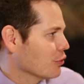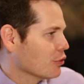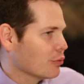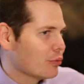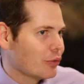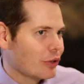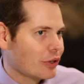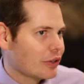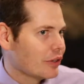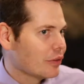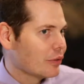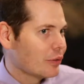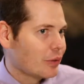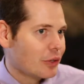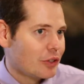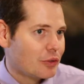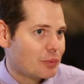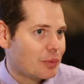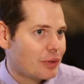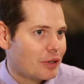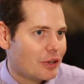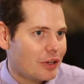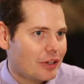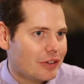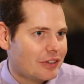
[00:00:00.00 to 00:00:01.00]
room where it's
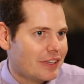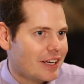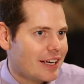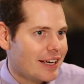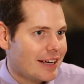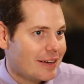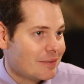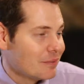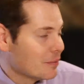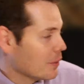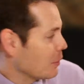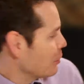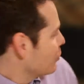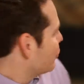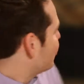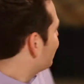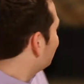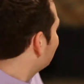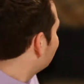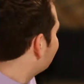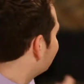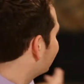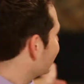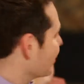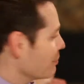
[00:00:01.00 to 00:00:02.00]
been all day. I was
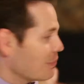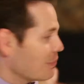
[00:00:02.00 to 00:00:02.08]
speaking